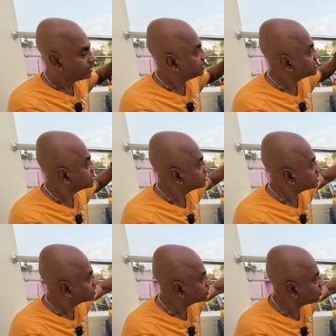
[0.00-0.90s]
This is
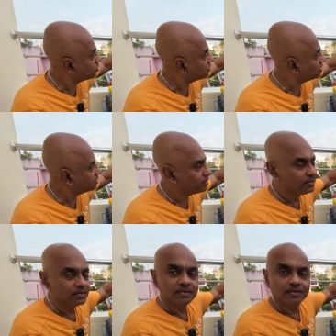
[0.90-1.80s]
the soul
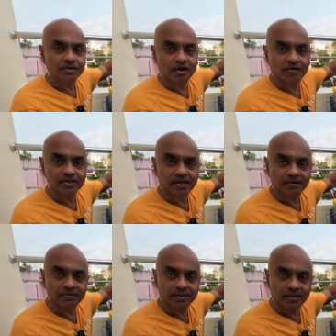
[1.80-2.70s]
of the
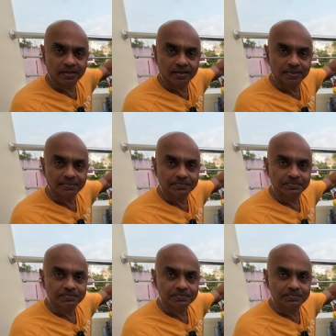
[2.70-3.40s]
Kaivalya Lingam.